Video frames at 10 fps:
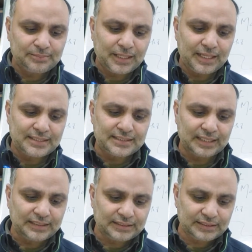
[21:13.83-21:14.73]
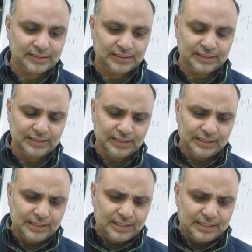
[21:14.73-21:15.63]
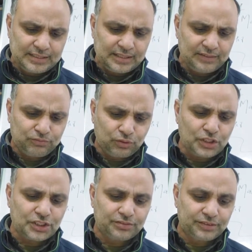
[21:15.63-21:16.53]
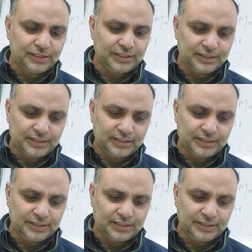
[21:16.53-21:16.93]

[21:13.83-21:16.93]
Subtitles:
as such is a philosophy.